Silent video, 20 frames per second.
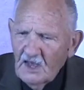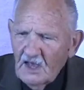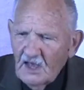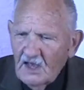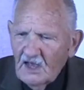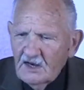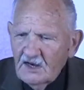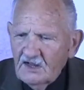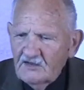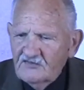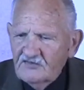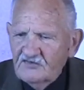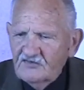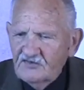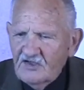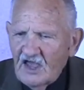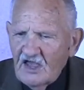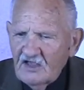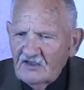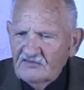And it
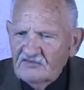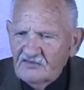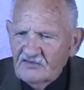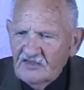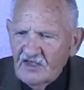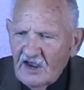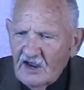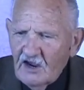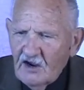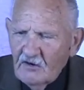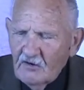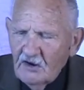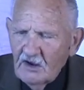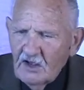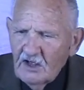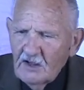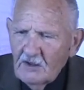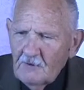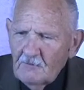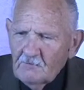states
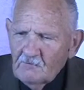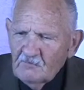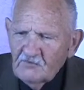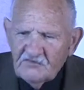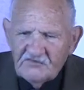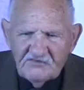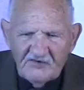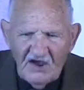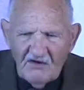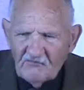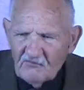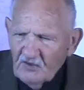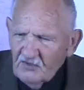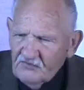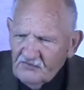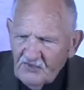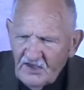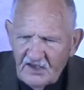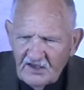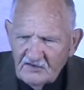there several
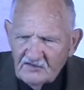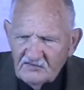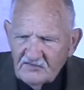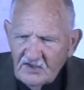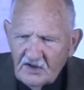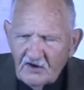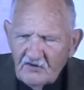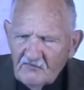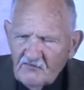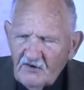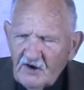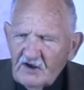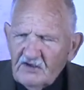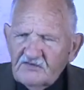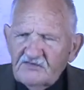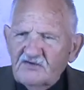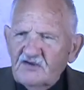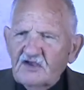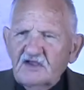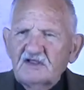things that are very
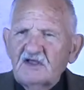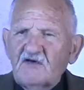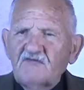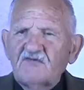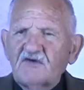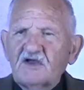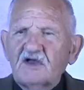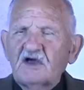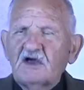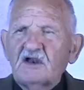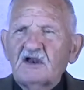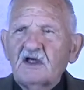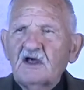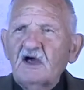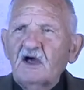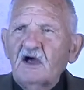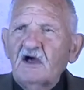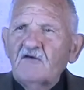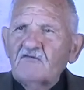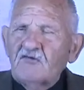significant.
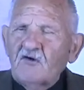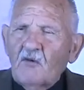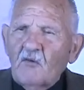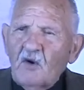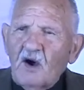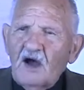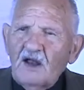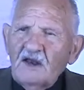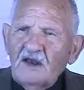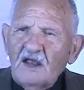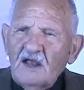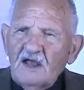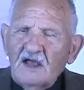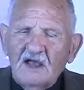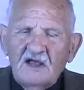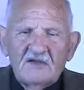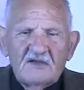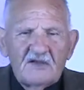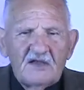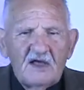For one,
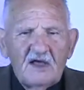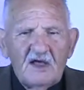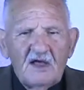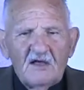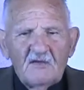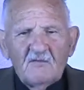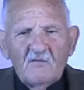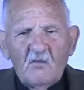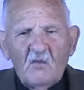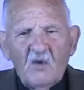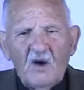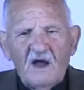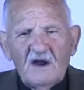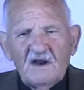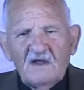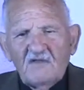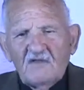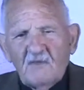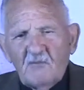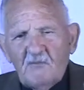
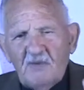one of the